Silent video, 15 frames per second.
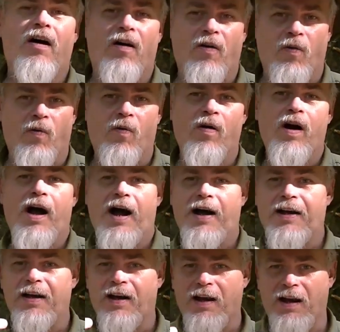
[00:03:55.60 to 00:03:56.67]
Or I
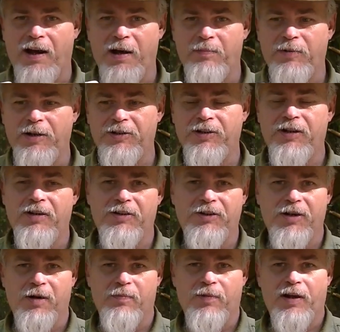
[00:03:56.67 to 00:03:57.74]
can clamp this into
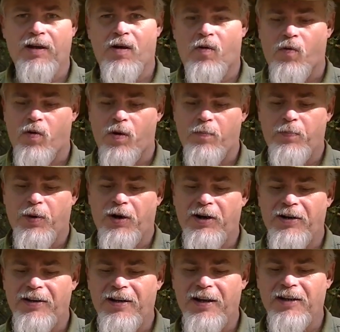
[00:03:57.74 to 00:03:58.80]
something or put it
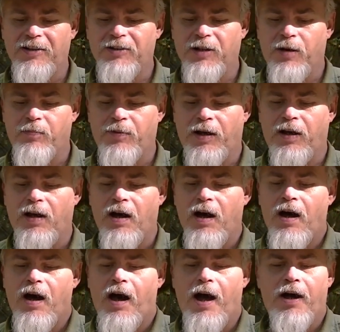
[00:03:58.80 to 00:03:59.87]
against something
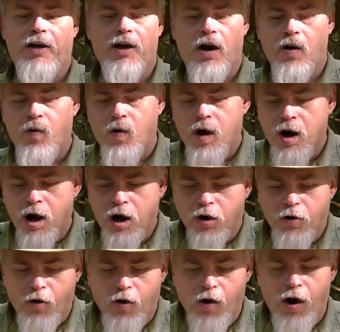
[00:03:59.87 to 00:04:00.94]
and go
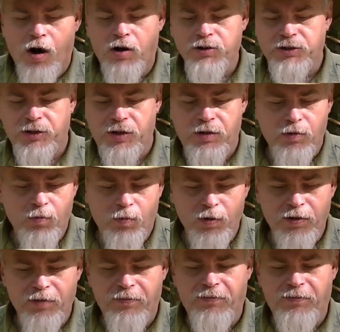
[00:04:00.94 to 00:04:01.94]
across it with the